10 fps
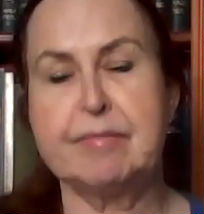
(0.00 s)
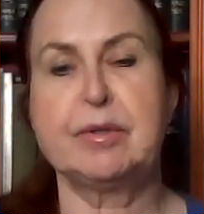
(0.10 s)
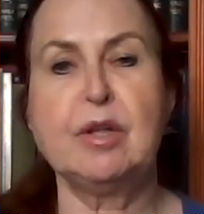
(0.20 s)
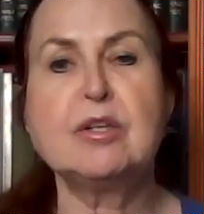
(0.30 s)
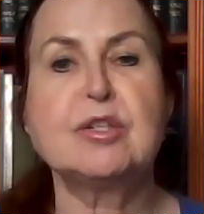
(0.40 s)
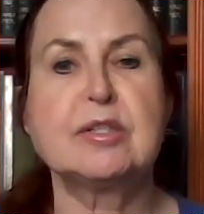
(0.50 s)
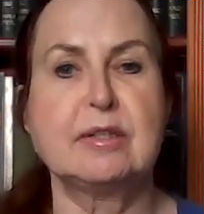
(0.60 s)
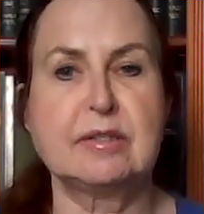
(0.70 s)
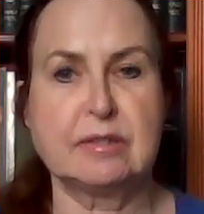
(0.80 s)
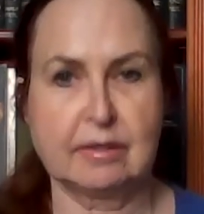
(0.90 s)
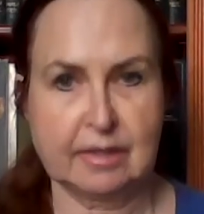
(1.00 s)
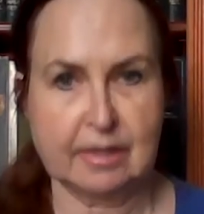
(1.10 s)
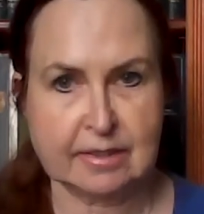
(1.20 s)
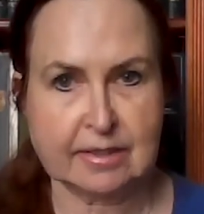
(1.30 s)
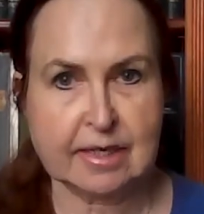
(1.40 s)
but not just the sun
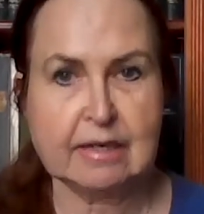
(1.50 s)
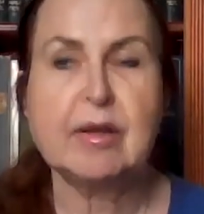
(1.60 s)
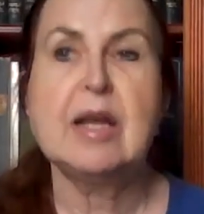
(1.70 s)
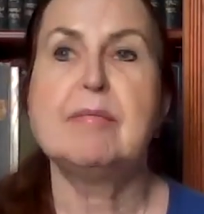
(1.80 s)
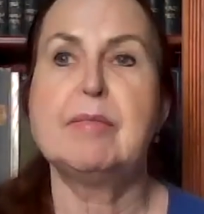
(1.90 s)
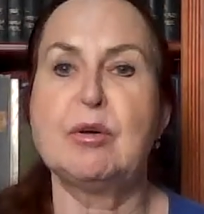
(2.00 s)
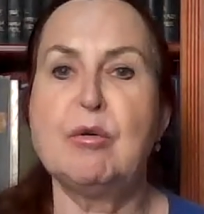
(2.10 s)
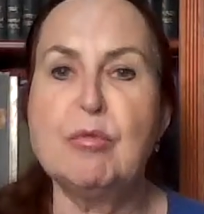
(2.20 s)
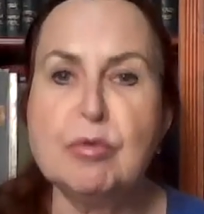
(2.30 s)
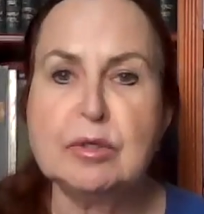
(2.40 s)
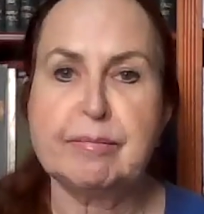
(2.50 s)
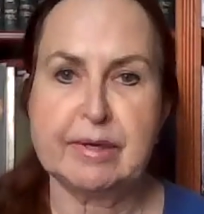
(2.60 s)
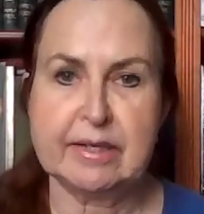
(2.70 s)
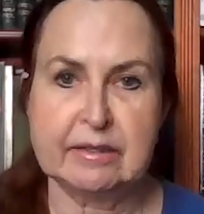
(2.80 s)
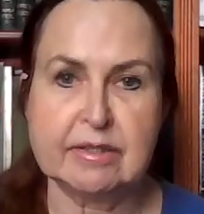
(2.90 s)
itself, but all the
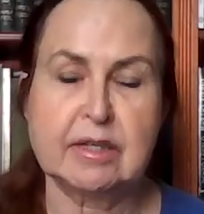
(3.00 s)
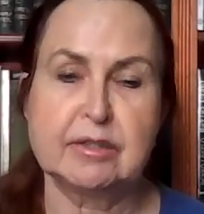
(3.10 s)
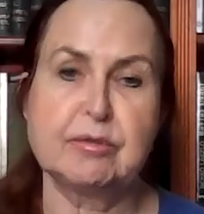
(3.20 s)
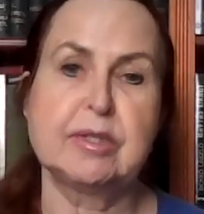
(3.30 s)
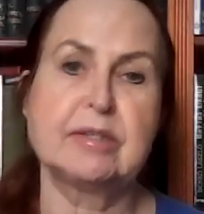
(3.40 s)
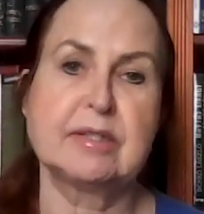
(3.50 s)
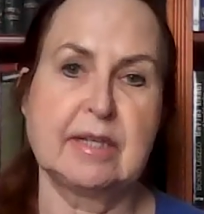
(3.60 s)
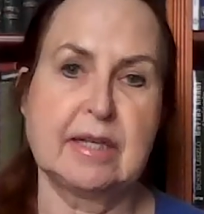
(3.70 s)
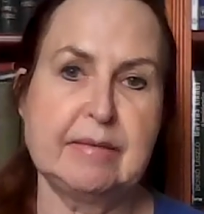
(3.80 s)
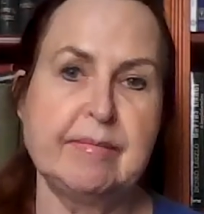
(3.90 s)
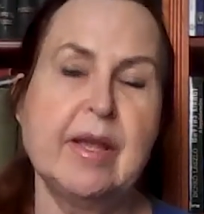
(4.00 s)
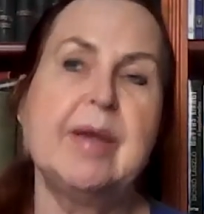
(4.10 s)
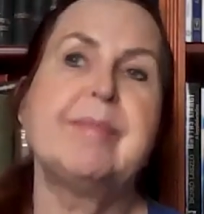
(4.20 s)
planets are doing the same.